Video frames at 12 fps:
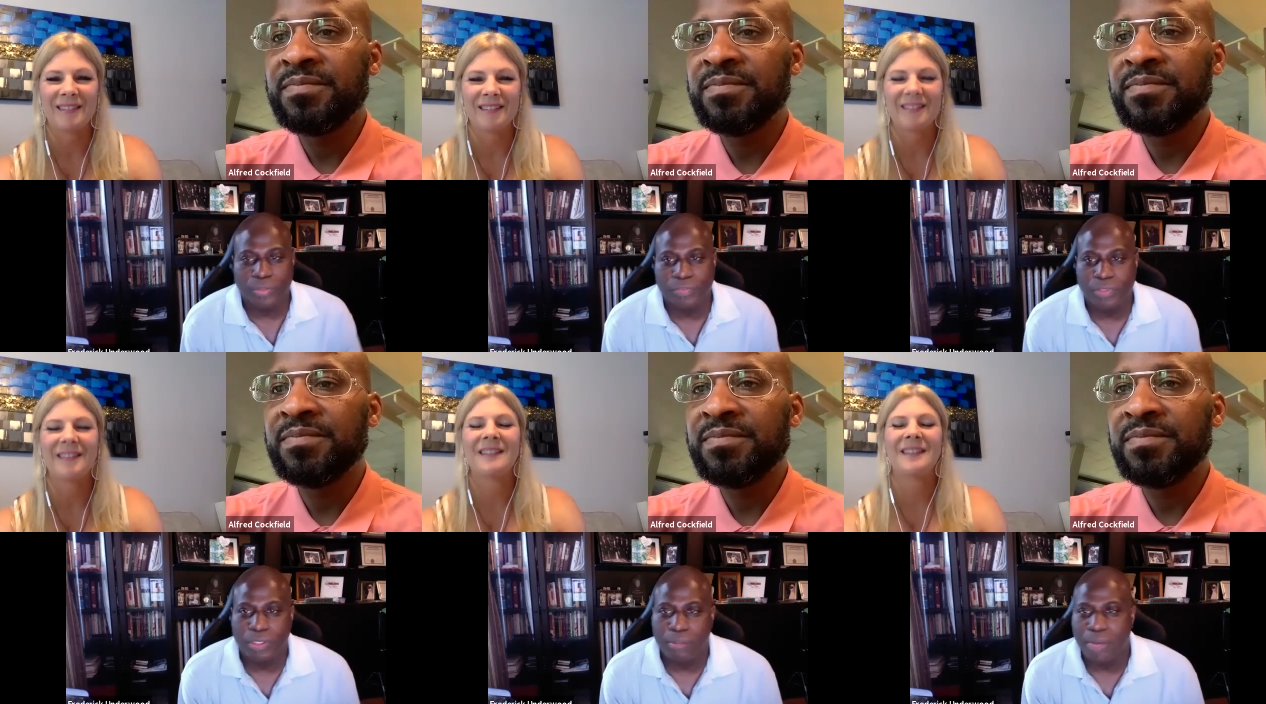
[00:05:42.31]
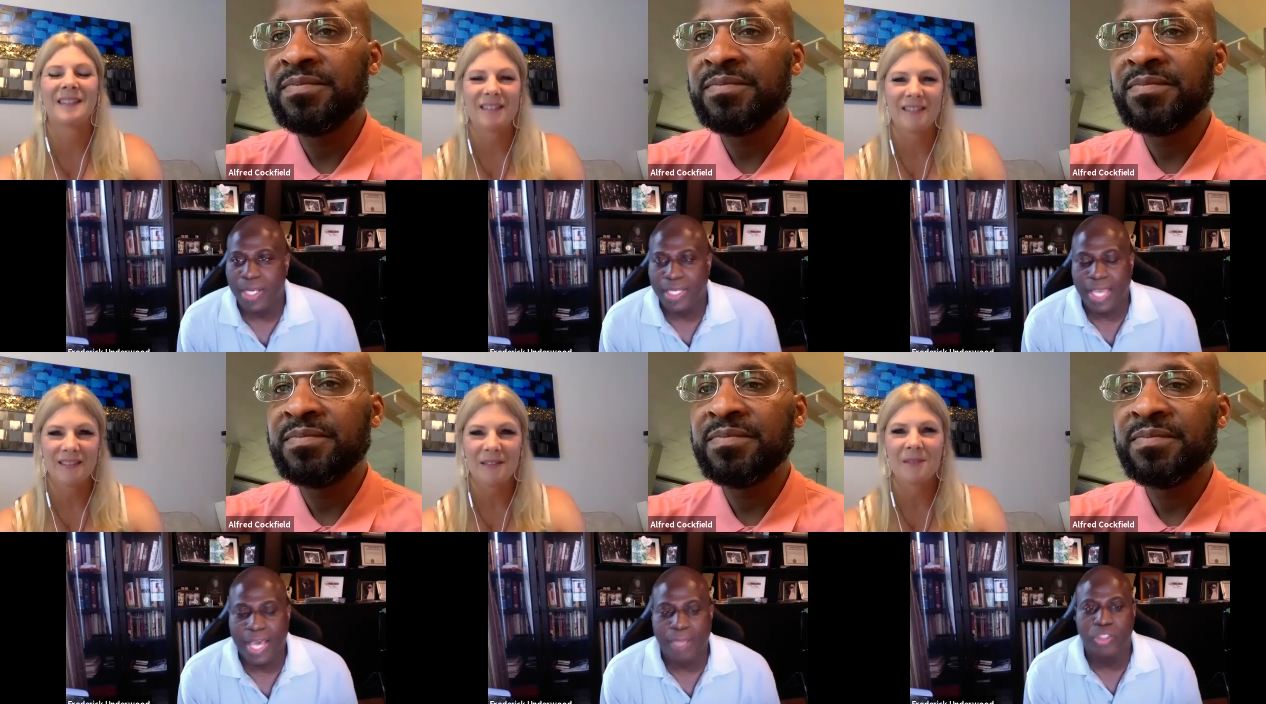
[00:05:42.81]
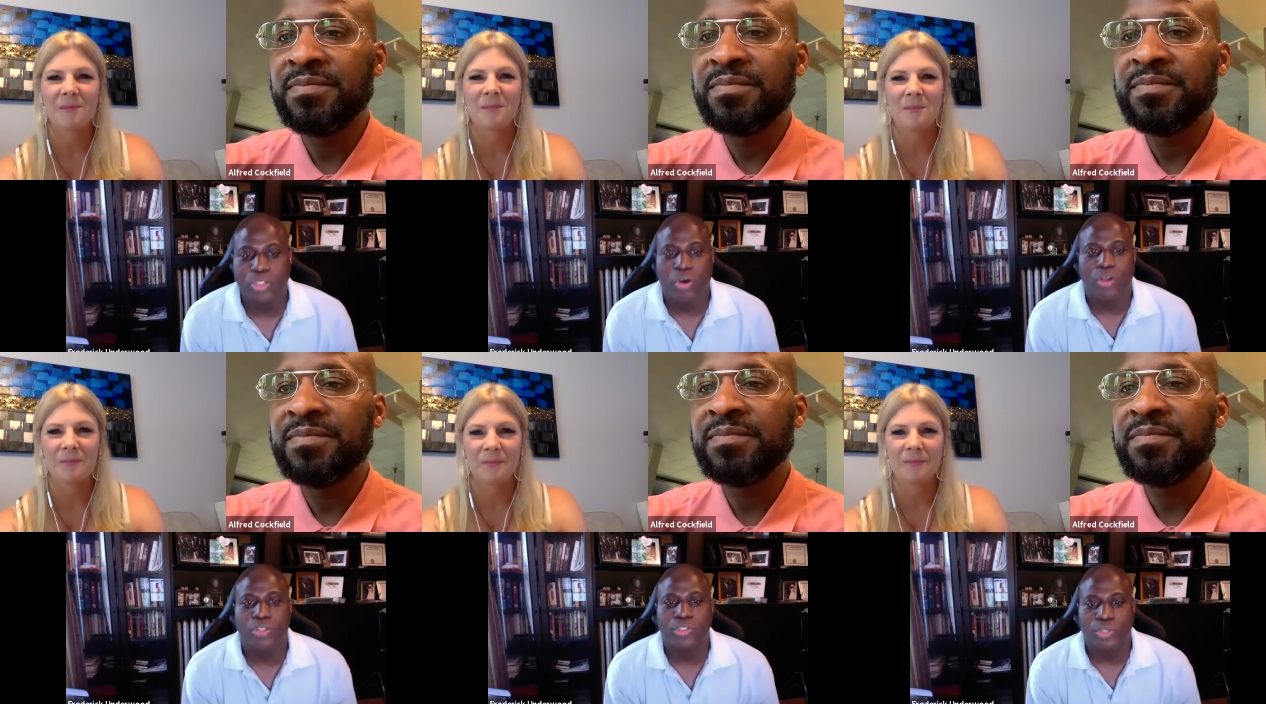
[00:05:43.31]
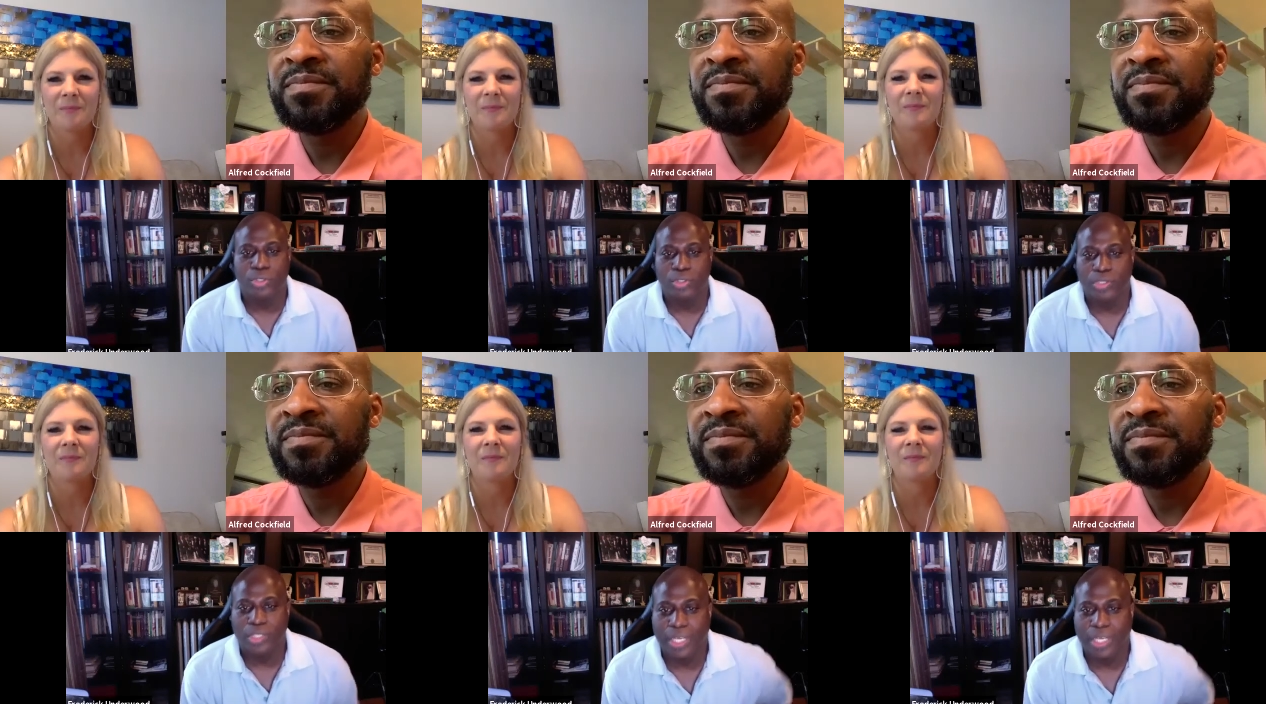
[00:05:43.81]
Speaker 1: the lamad academy charter school
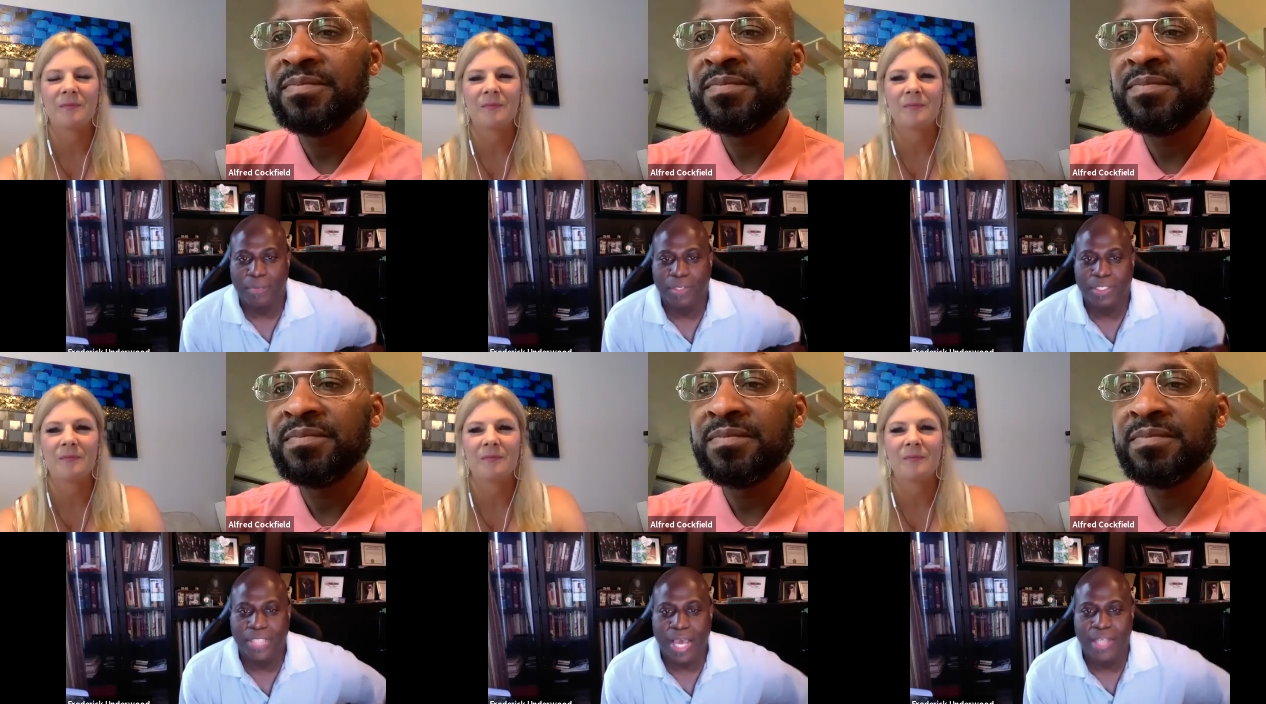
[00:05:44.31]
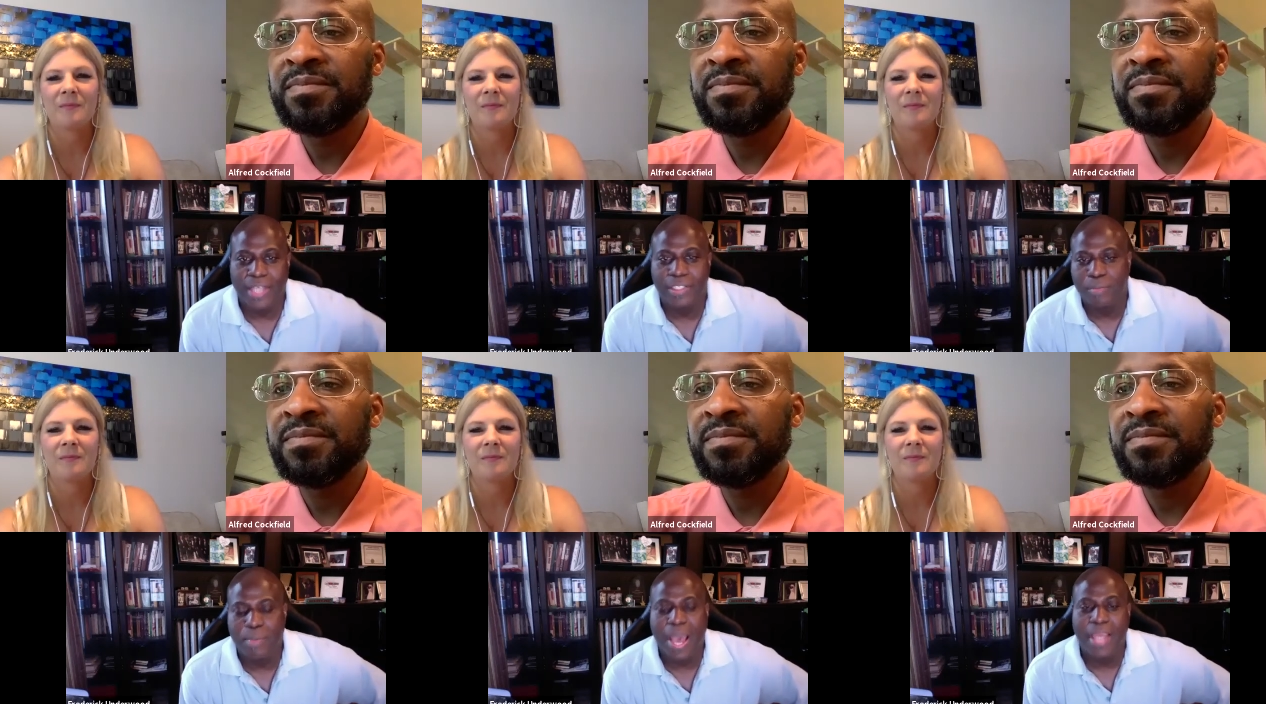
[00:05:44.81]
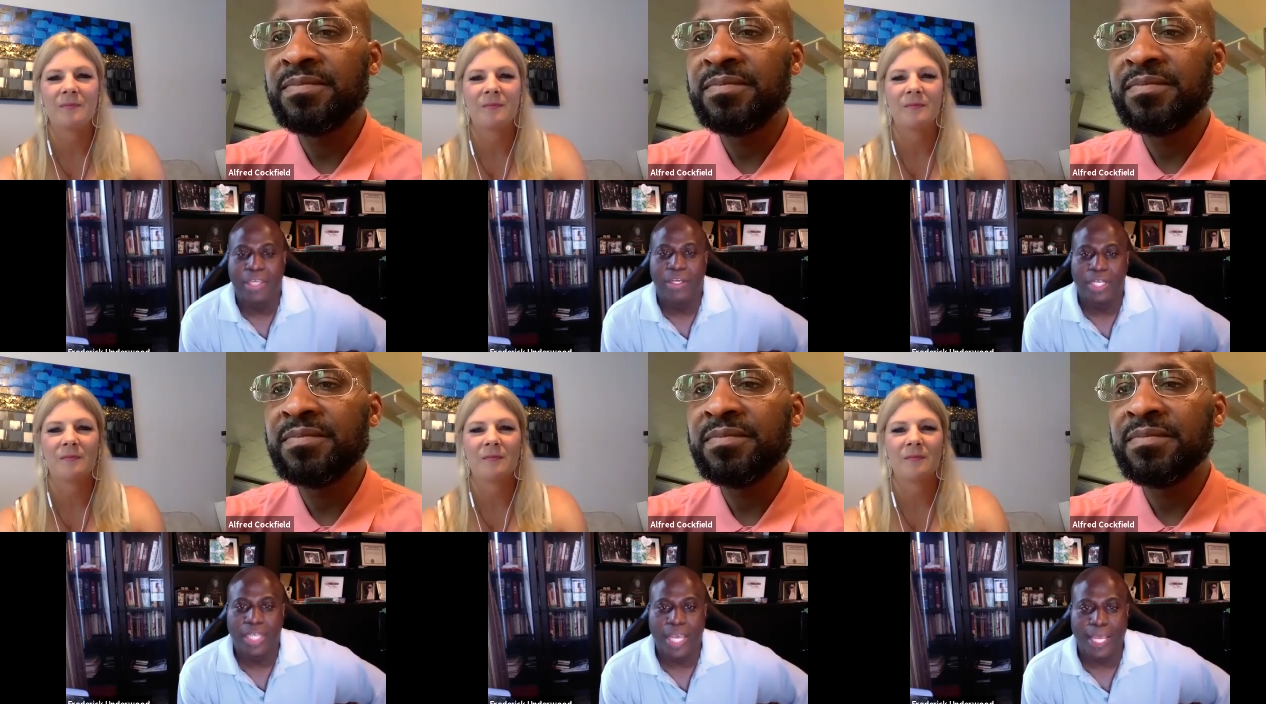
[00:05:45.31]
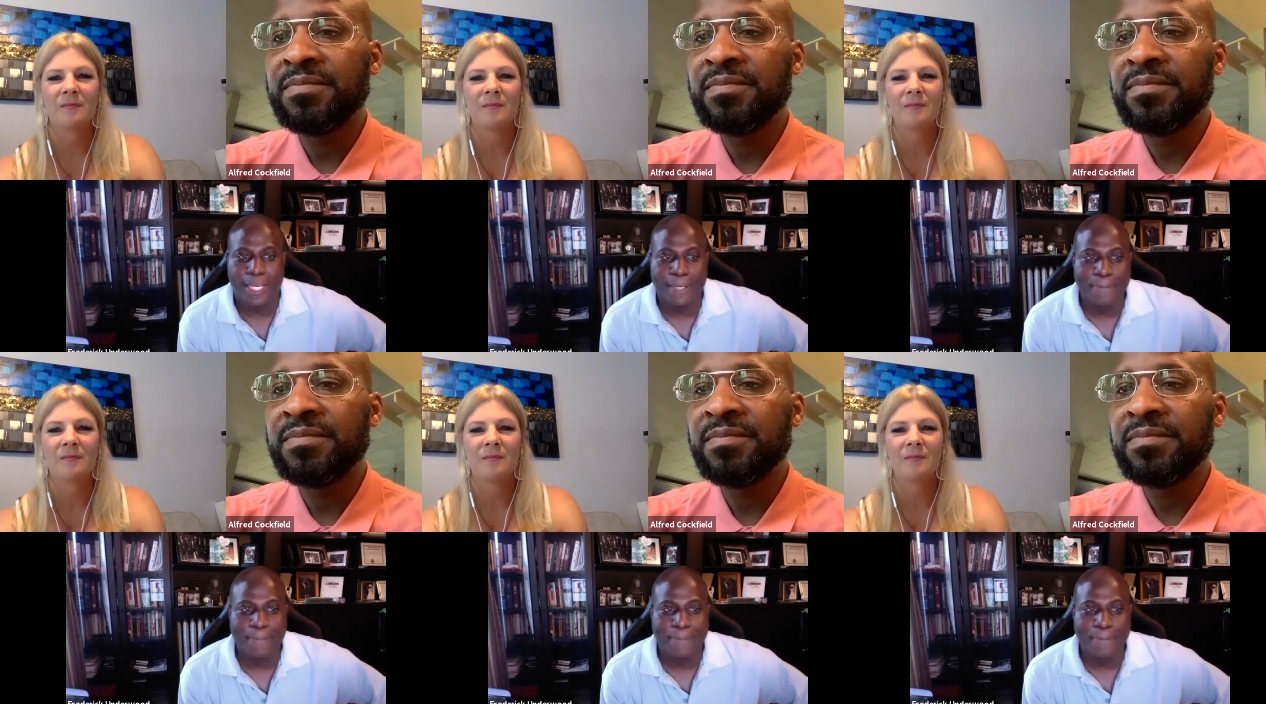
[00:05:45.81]
and i'm excited to be back here again